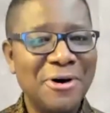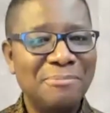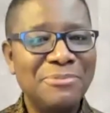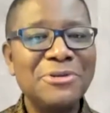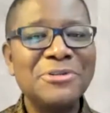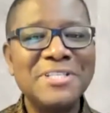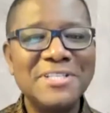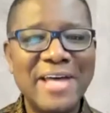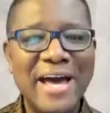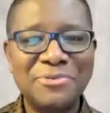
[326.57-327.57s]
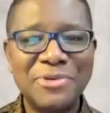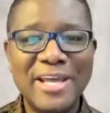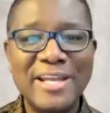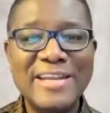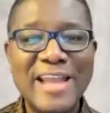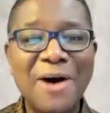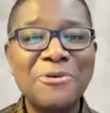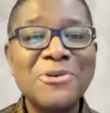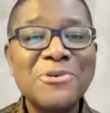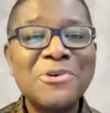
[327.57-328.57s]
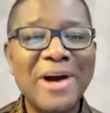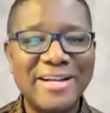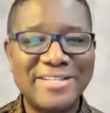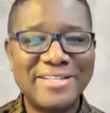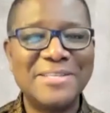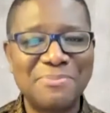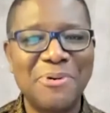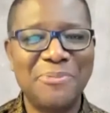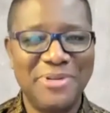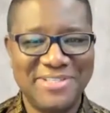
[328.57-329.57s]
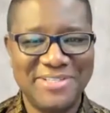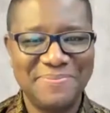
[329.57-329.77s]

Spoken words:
beauty that we can now look at in this moment?